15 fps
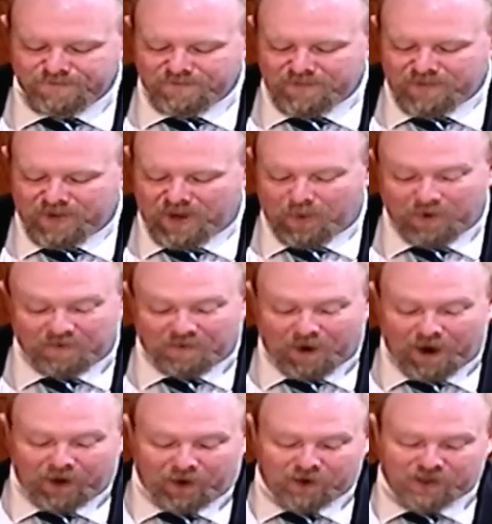We
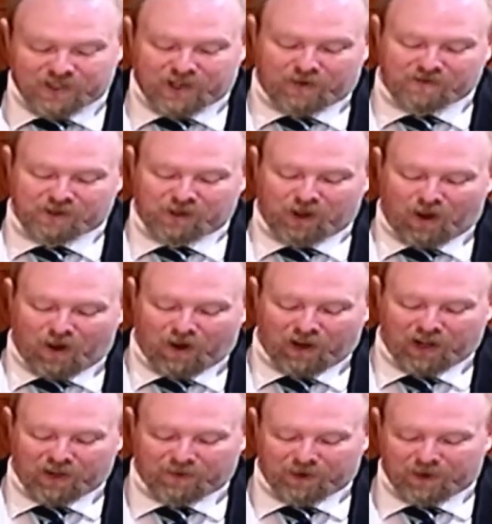find ourselves
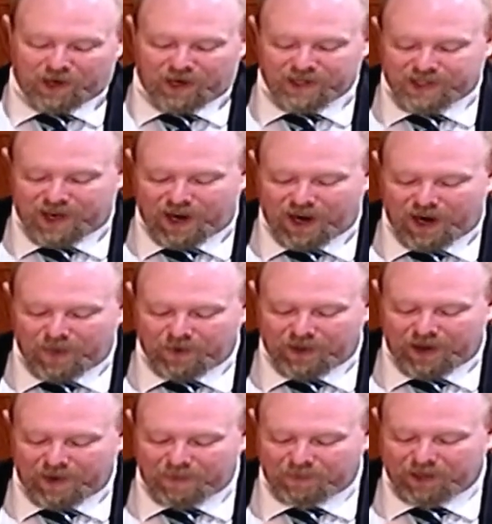longing for that time or
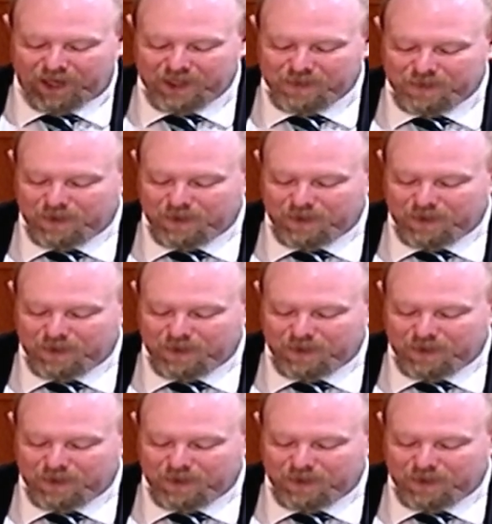that place, but the